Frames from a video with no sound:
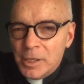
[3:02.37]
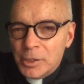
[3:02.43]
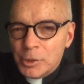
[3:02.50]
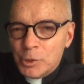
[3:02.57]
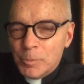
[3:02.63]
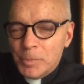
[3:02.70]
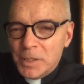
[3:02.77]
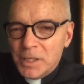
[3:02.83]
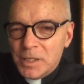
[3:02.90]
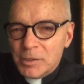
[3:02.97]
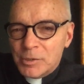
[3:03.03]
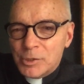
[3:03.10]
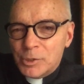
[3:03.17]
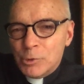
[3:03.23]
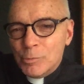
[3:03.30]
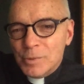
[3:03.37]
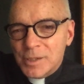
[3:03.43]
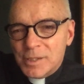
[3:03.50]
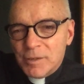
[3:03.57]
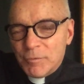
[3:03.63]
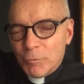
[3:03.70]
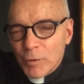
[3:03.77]
to be
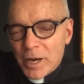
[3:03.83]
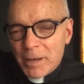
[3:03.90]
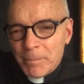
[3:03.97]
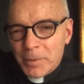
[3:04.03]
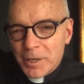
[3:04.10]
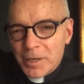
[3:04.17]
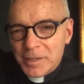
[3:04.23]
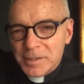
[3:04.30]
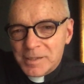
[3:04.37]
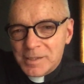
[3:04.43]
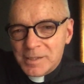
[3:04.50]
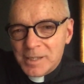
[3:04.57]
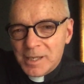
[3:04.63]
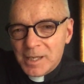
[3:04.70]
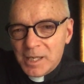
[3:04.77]
students of rabbis